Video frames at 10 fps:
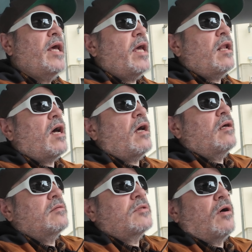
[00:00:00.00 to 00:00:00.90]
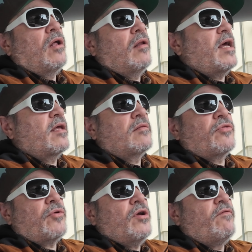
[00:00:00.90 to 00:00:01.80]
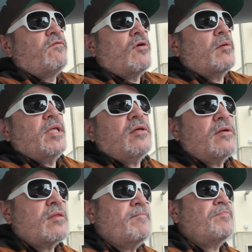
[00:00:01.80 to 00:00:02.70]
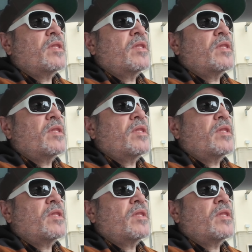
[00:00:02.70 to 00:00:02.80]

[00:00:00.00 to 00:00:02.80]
and tall like 3 or 4 meters.